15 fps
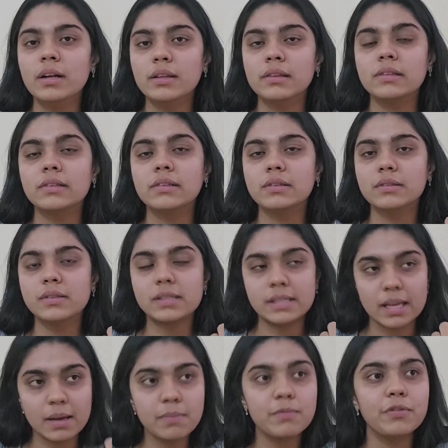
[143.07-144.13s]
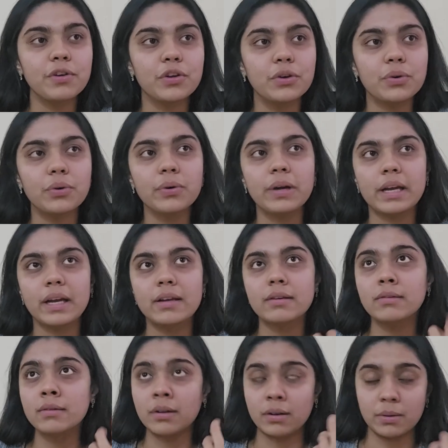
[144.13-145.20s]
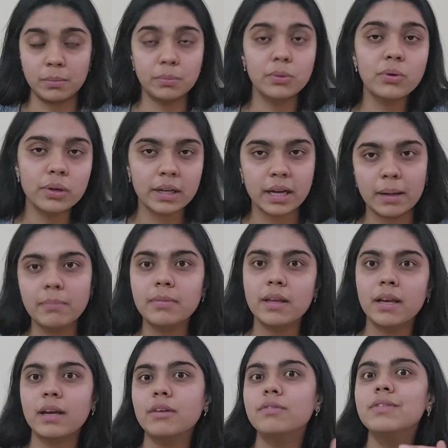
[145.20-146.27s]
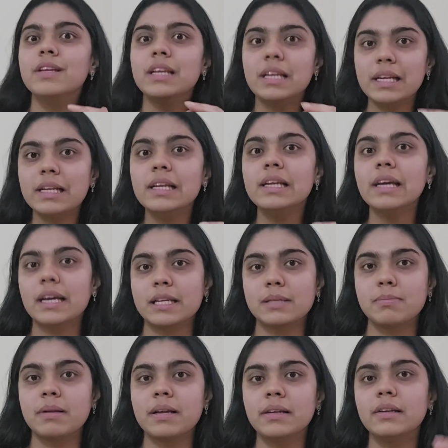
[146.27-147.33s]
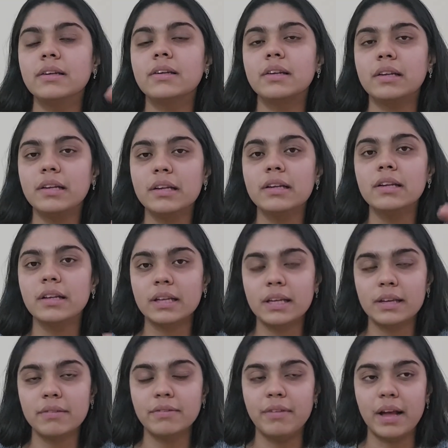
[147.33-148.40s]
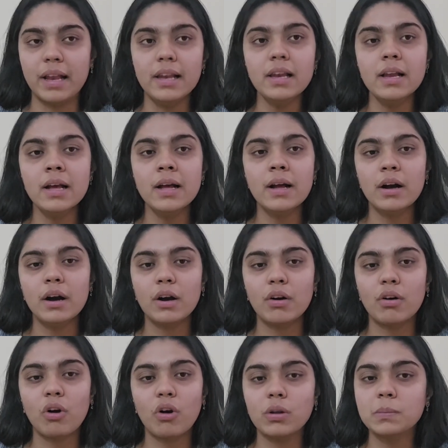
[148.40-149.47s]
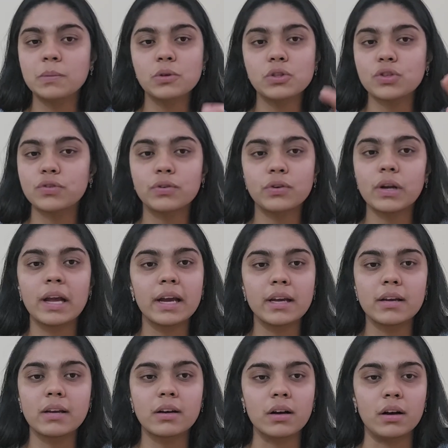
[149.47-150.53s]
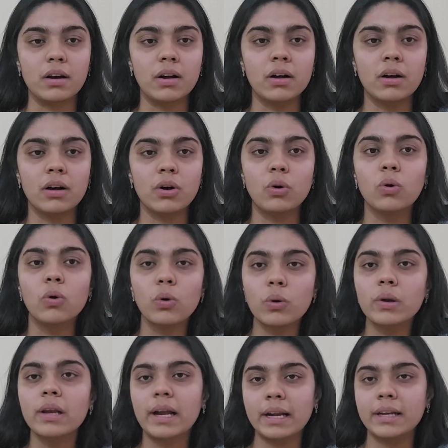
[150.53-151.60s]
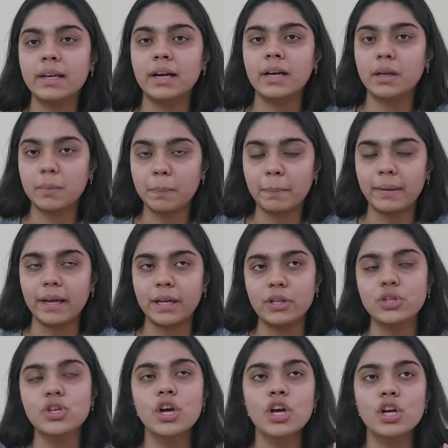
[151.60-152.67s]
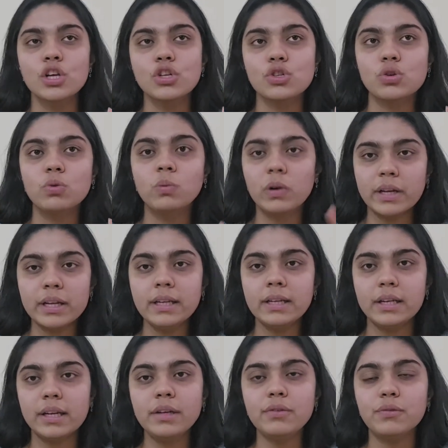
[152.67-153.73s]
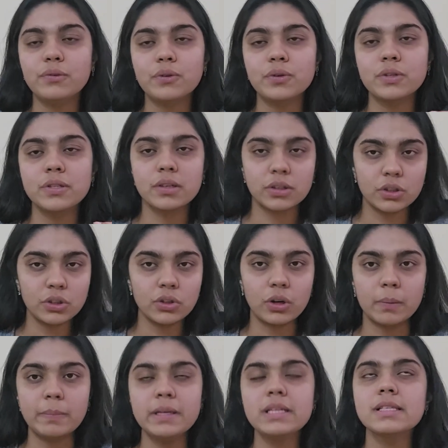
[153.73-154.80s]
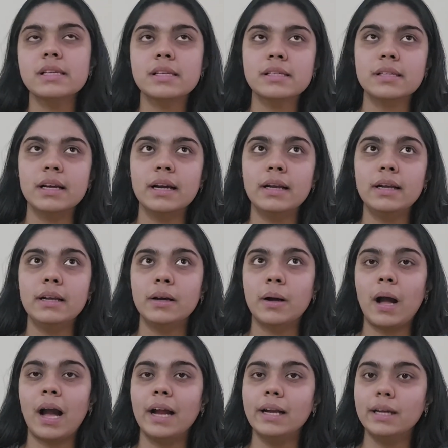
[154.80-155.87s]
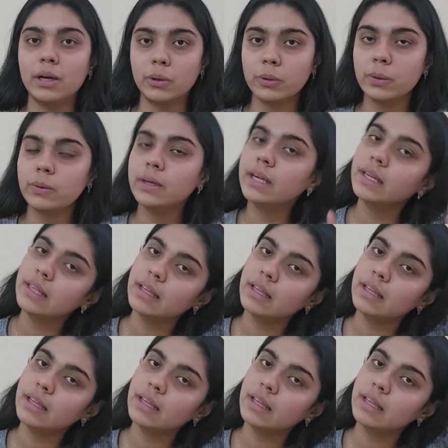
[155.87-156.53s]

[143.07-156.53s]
the same video in Bootcamp, they have neatly explained it really, really well, almost for like a whole entire page. So what I did for certain topics is that I downloaded